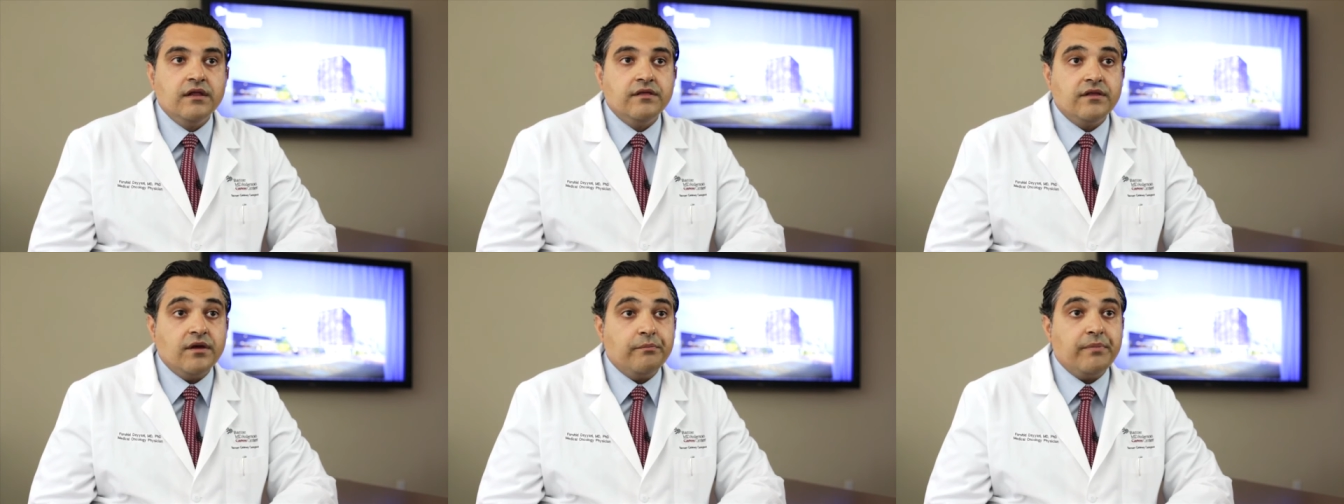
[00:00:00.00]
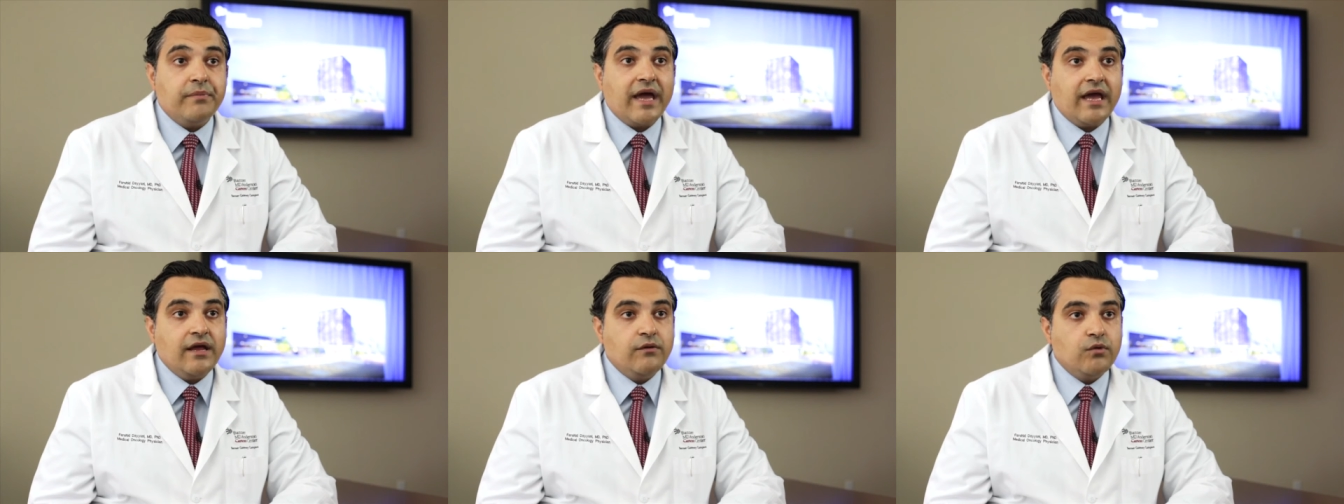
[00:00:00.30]
Their
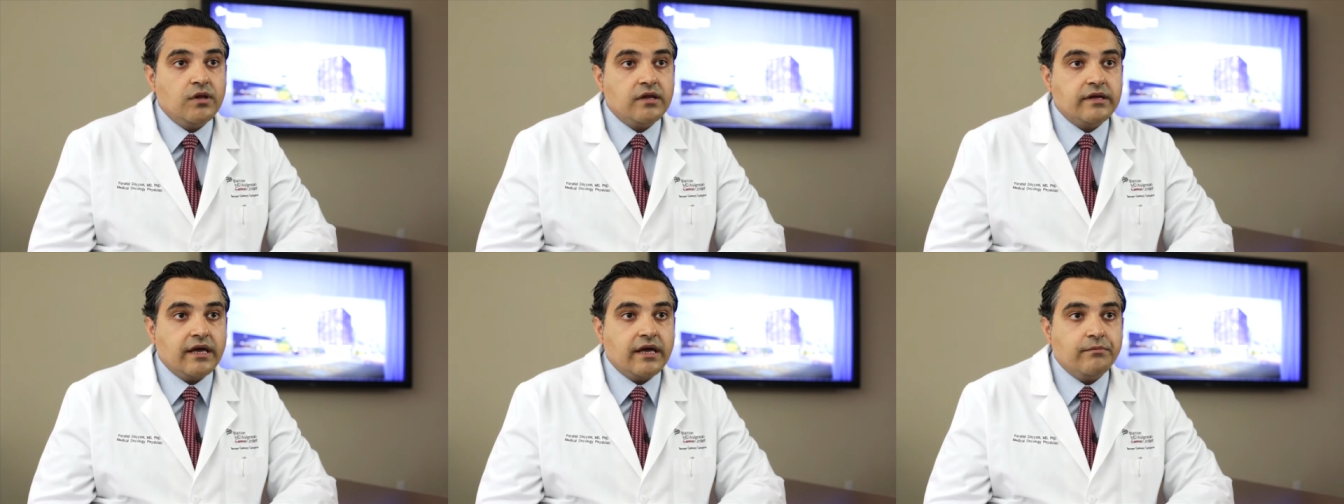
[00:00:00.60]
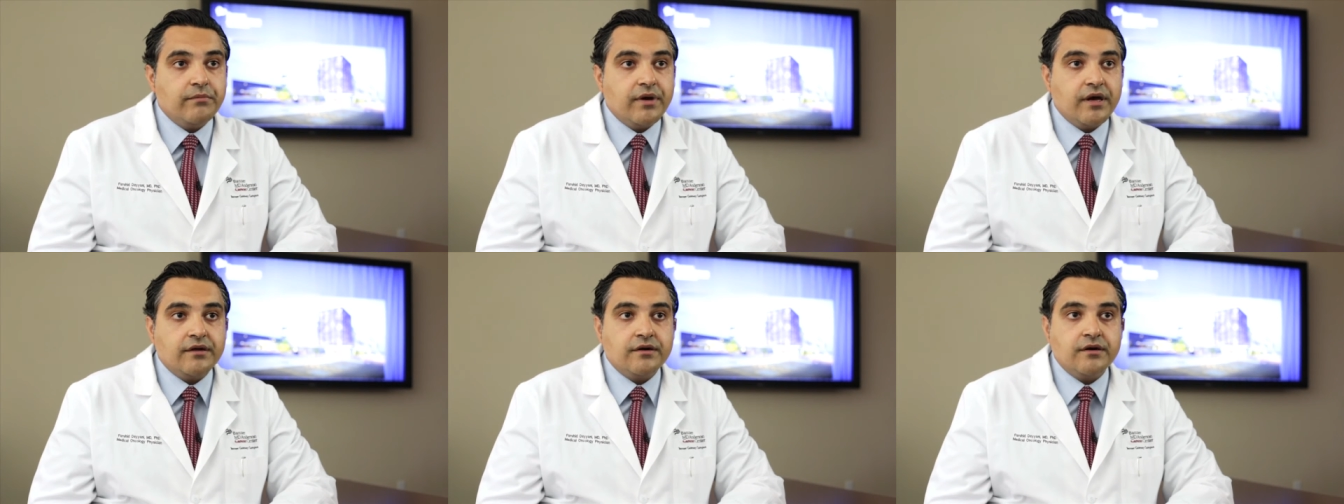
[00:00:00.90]
pain will
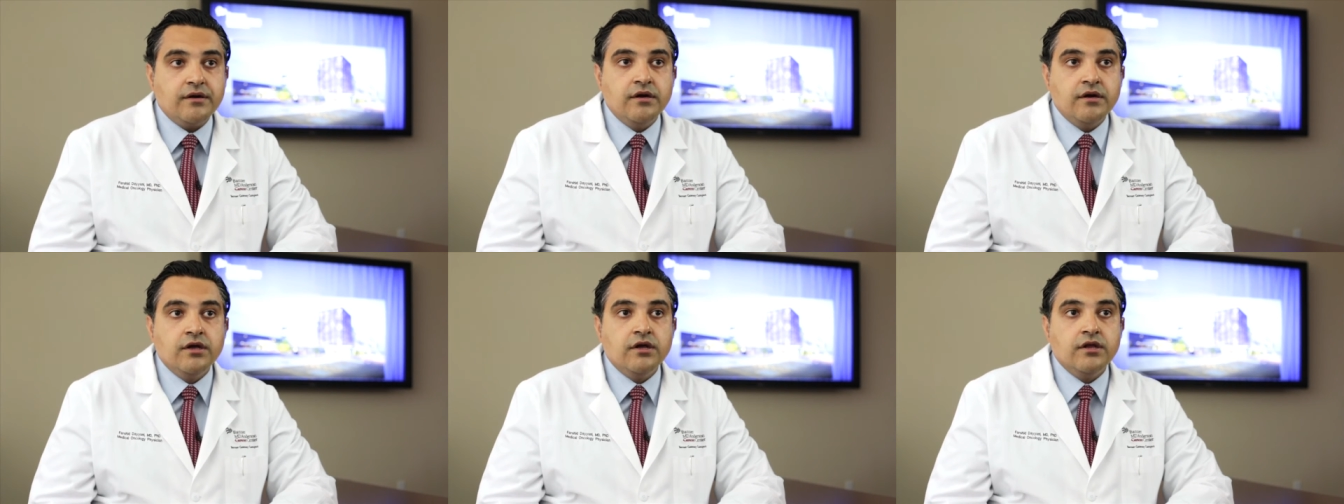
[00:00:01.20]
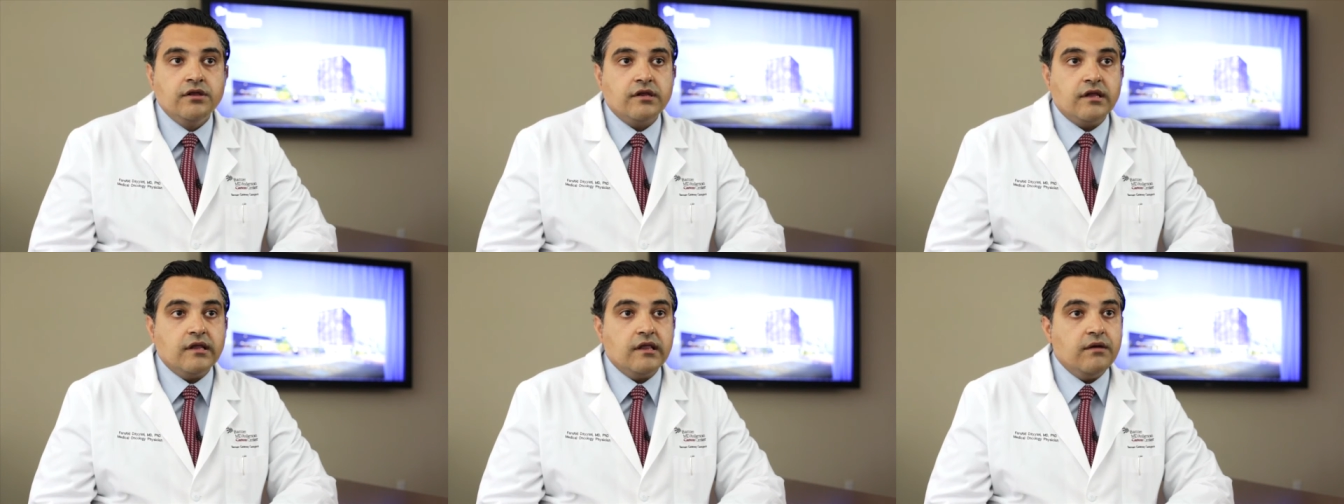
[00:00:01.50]
get better,
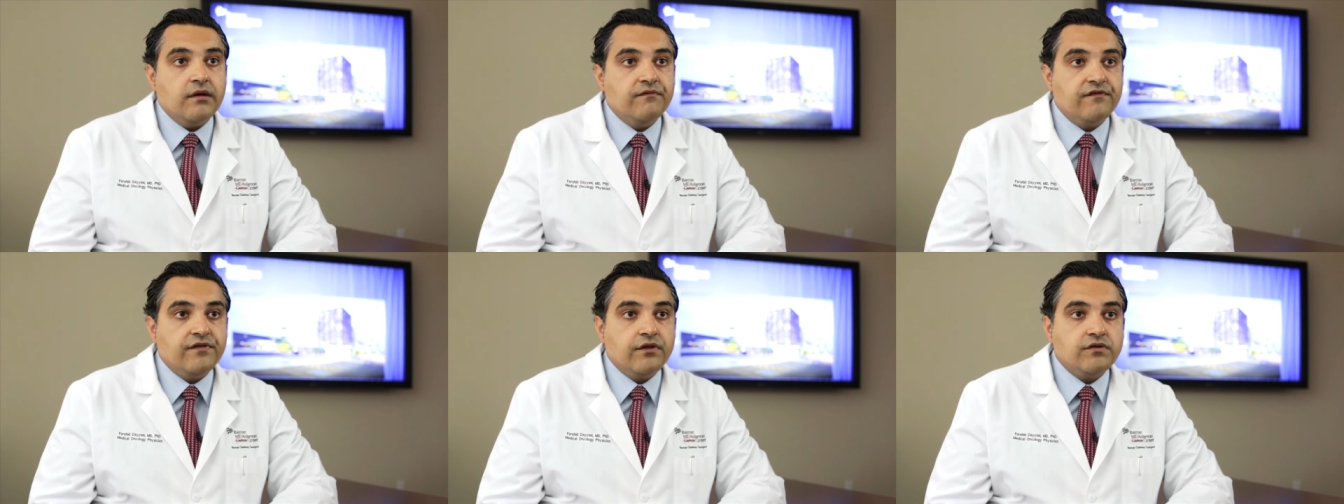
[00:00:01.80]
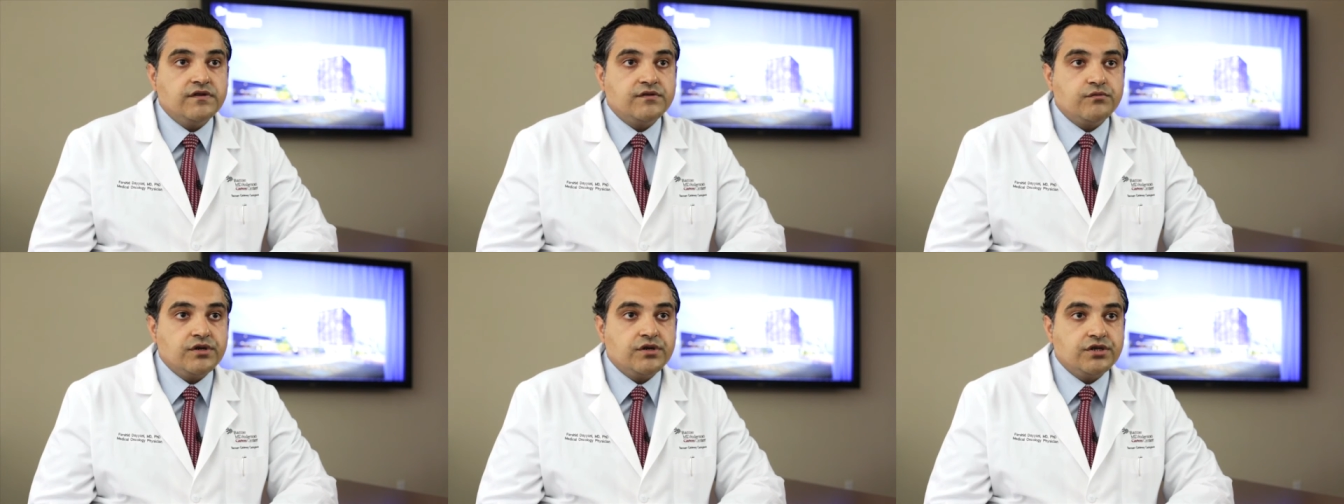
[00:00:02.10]
the lymph
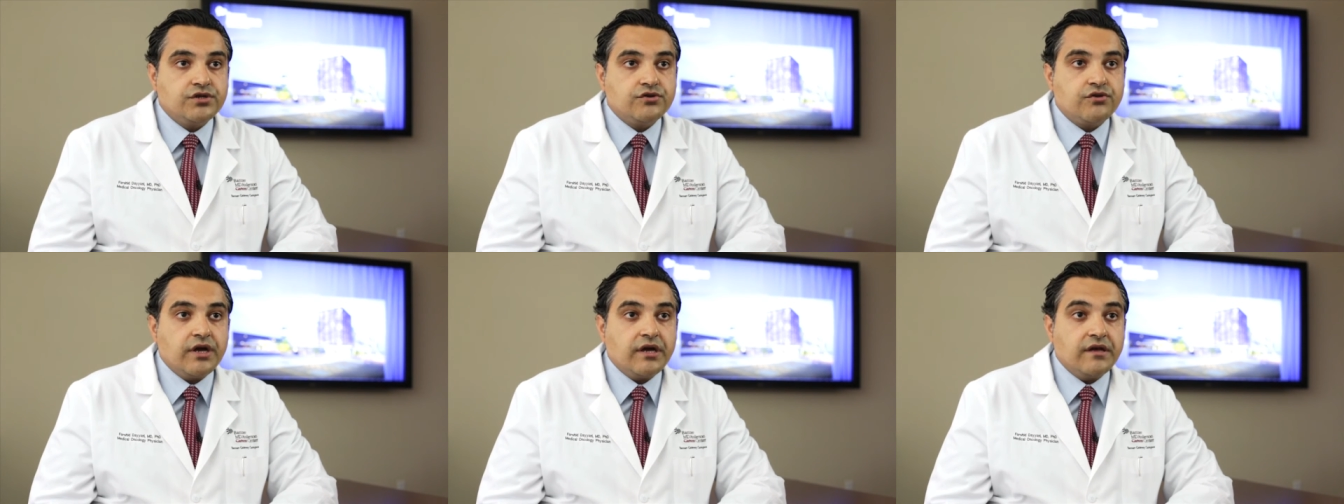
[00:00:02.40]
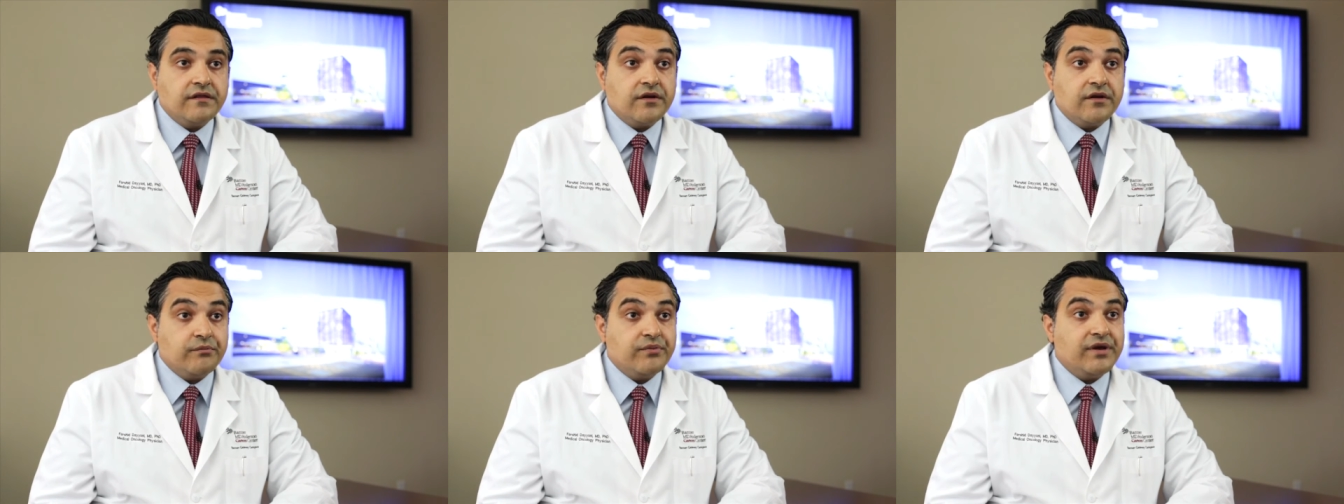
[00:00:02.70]
nodes will
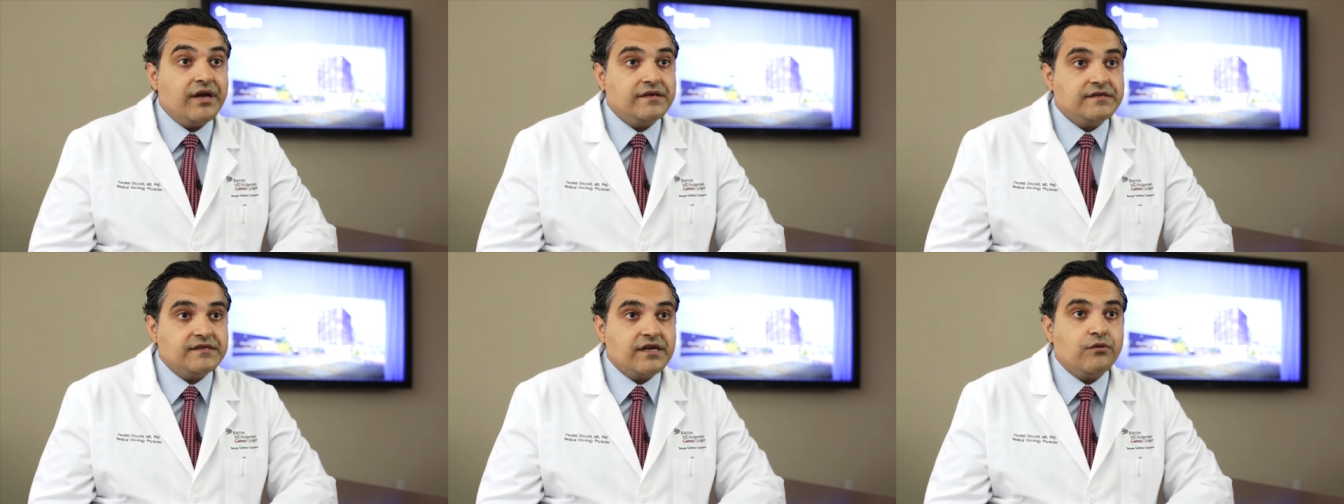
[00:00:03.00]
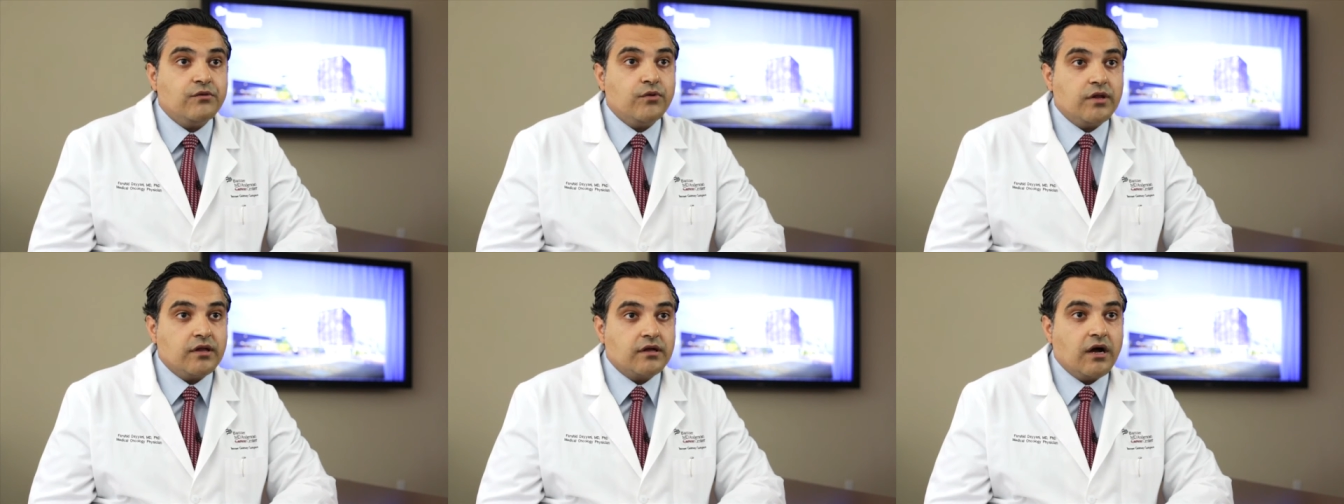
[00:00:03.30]
shrink, their
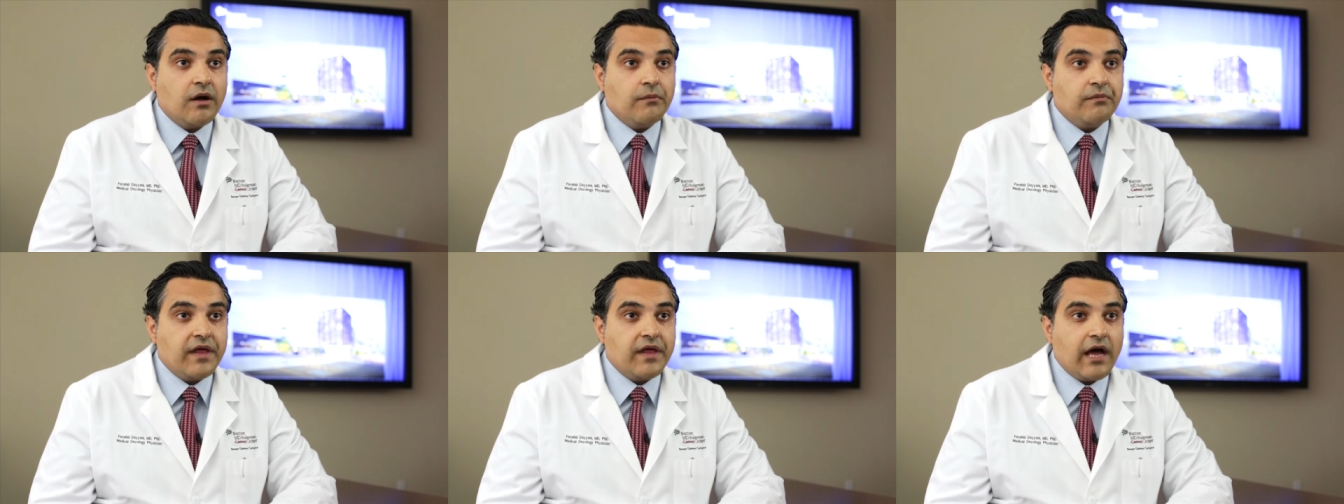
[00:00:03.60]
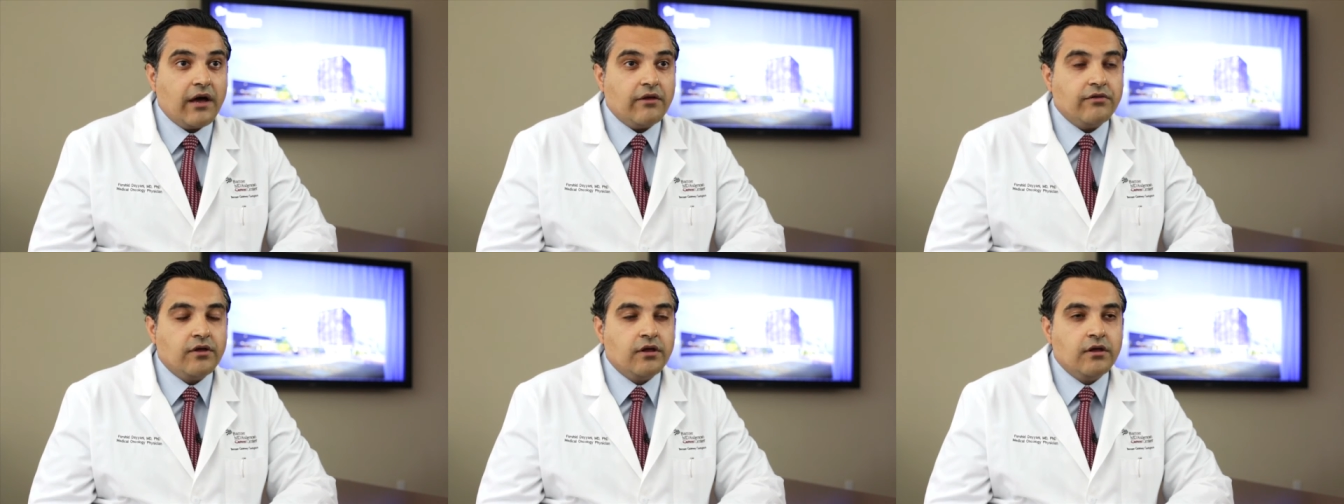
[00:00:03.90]
PSA will come
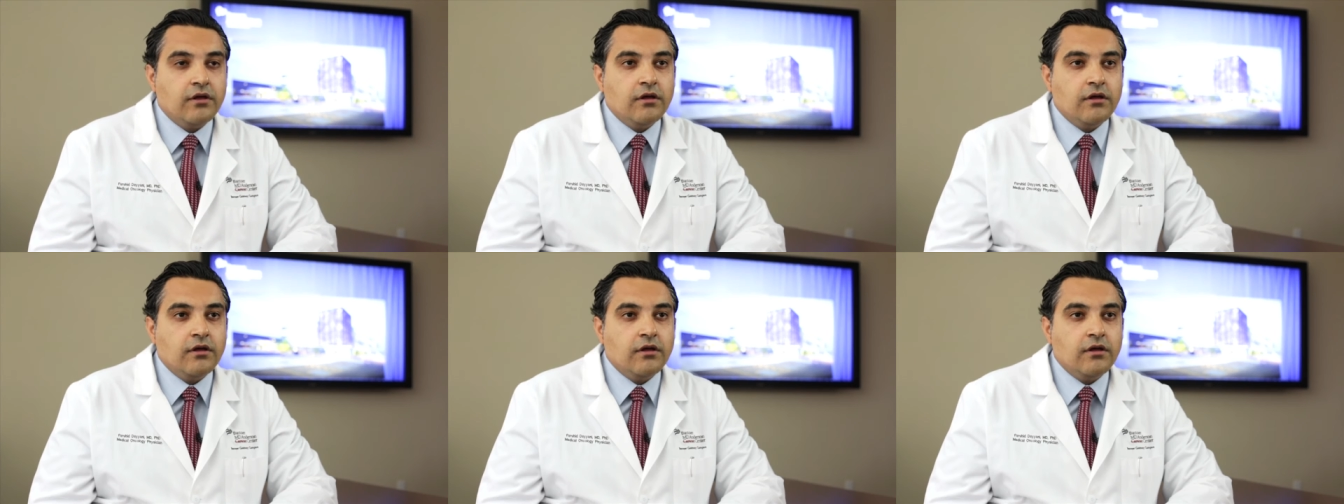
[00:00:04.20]
down.